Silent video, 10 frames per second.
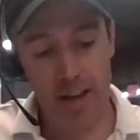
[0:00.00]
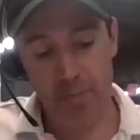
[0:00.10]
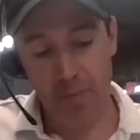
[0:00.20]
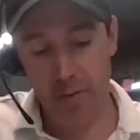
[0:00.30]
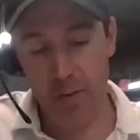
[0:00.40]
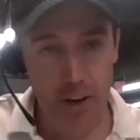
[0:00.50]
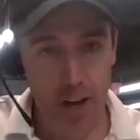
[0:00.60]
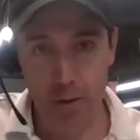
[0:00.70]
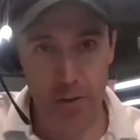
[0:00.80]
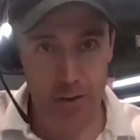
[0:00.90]
figuring out what
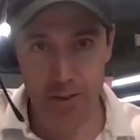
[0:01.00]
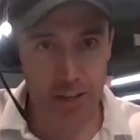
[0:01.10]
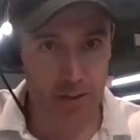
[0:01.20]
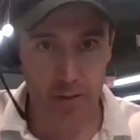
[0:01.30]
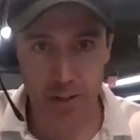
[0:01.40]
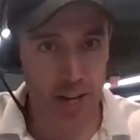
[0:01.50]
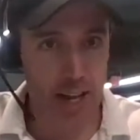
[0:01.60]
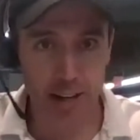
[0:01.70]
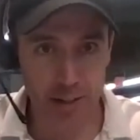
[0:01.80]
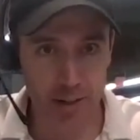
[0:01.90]
those things are that you got to
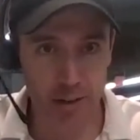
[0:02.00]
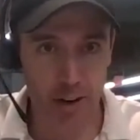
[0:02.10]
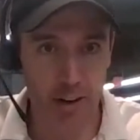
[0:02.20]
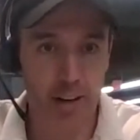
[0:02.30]
execute on,